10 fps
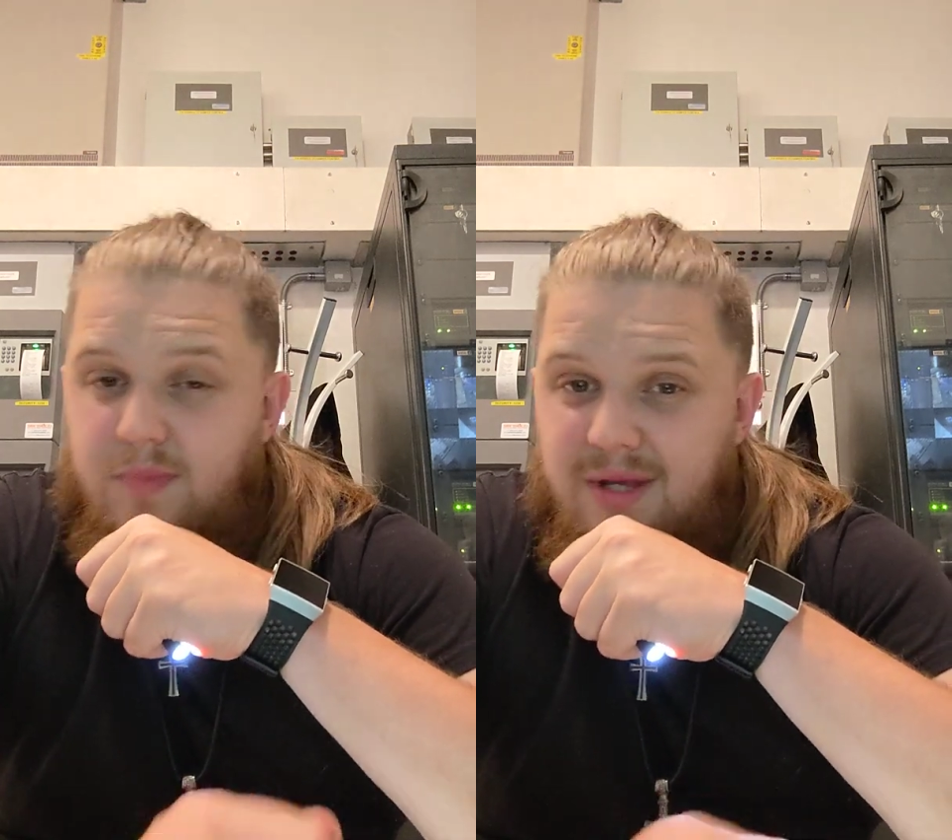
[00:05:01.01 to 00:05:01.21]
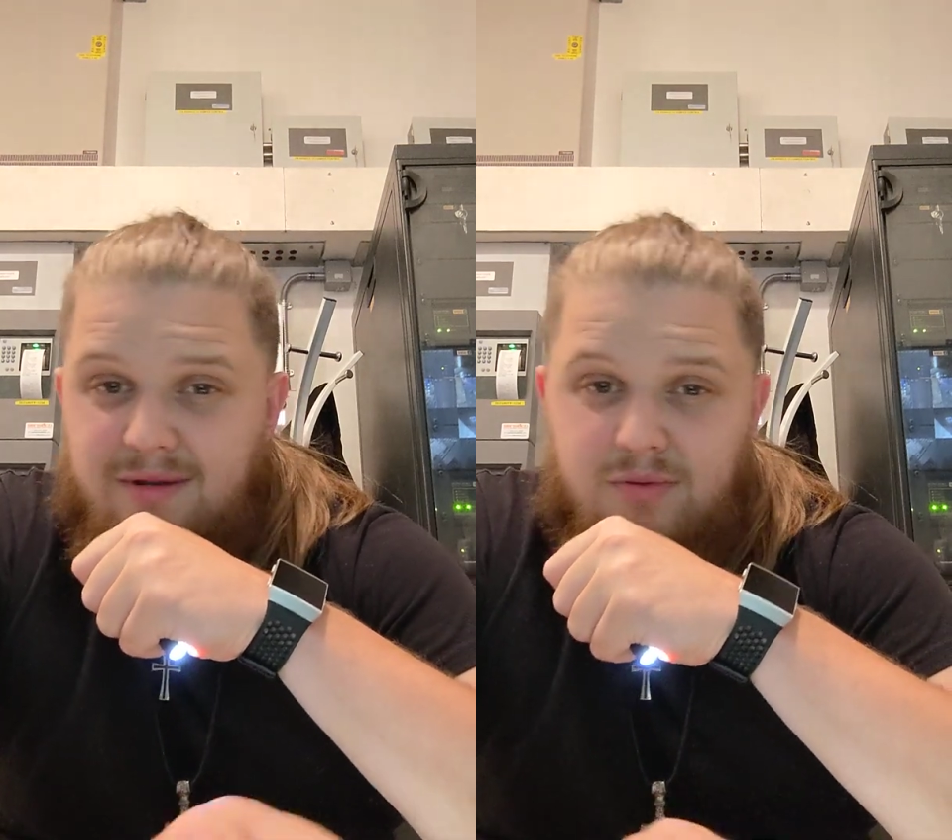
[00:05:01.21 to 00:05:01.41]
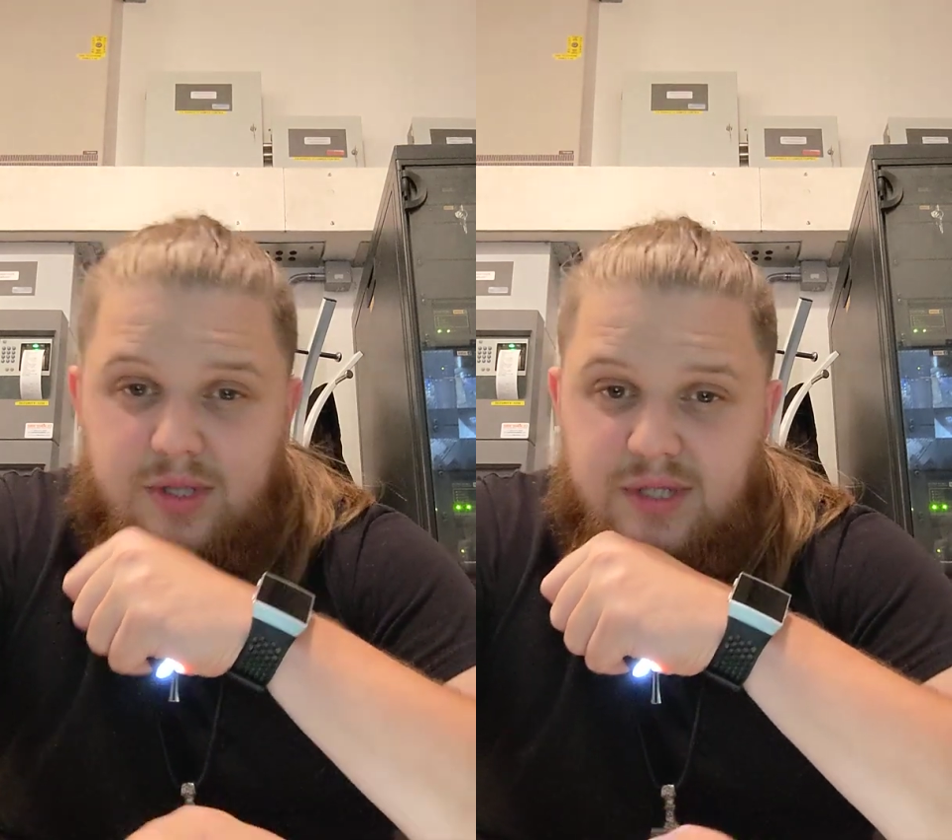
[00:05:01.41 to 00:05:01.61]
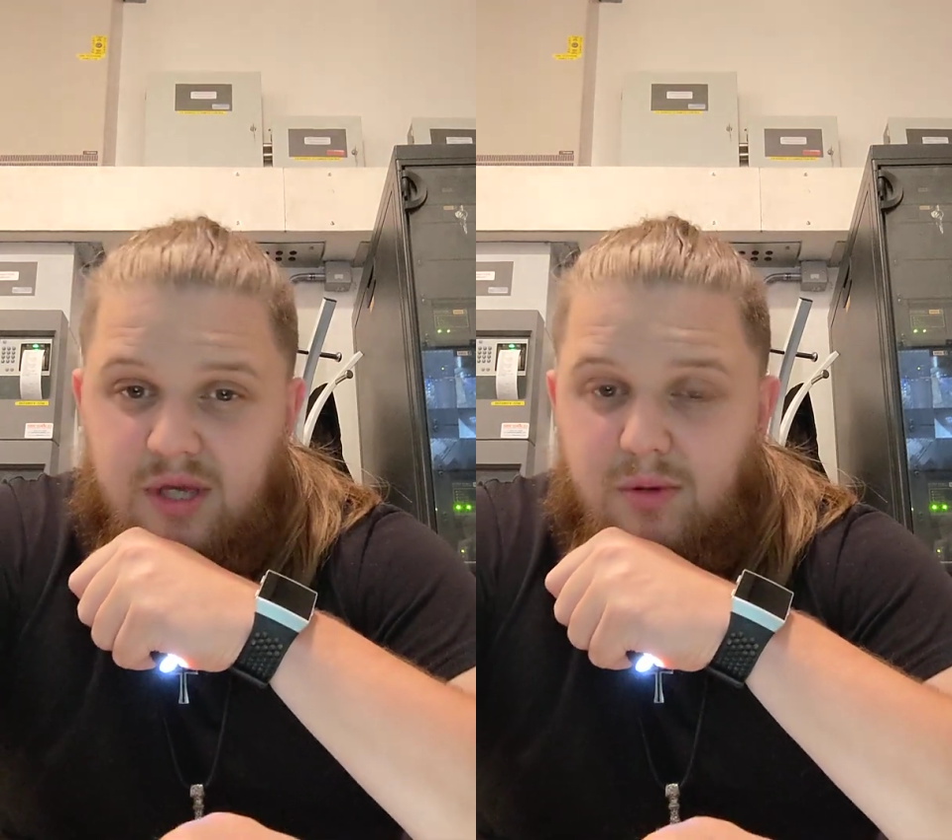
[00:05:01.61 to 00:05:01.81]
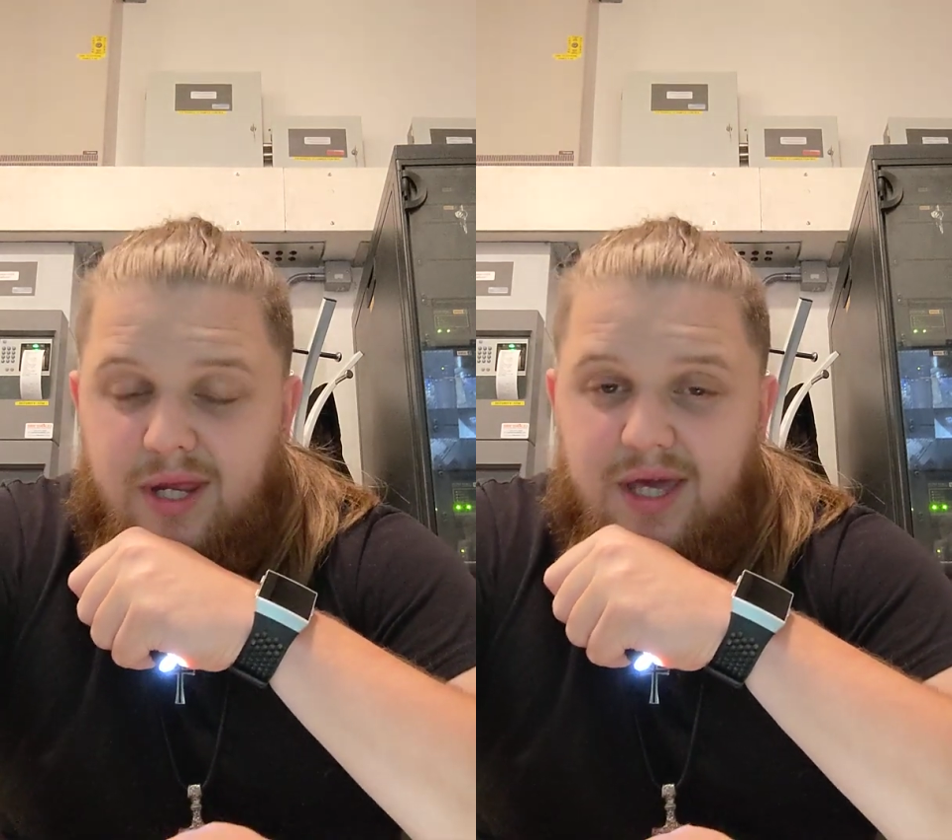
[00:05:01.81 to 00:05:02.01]
being able to
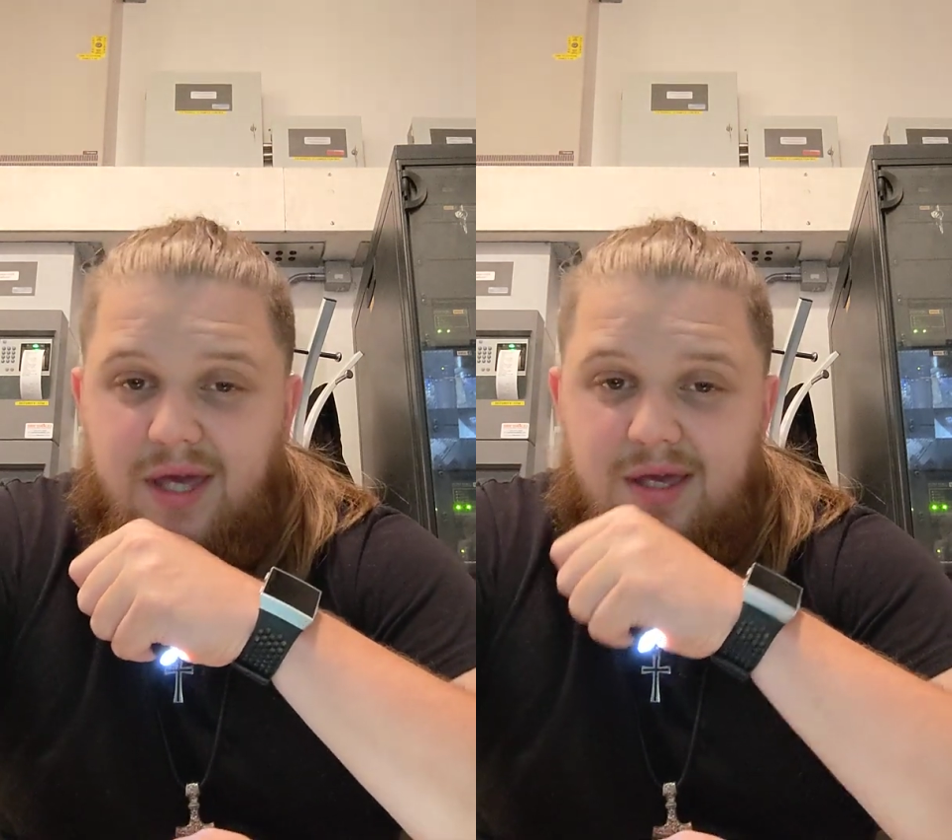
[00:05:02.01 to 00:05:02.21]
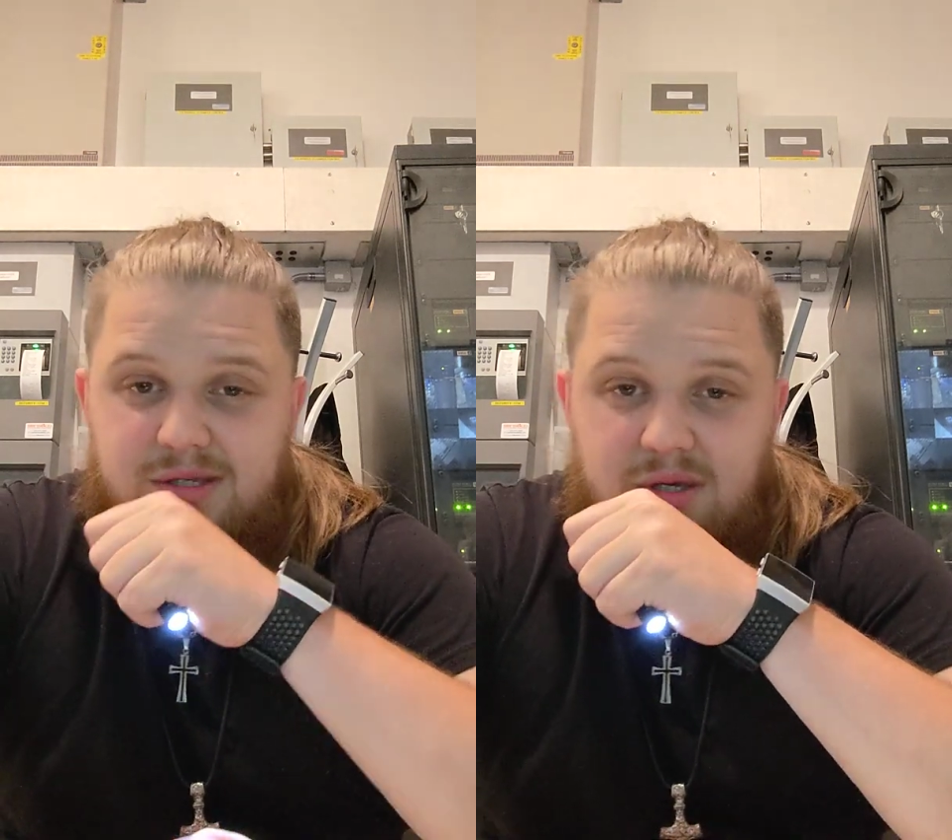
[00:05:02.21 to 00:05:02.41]
see where the key is,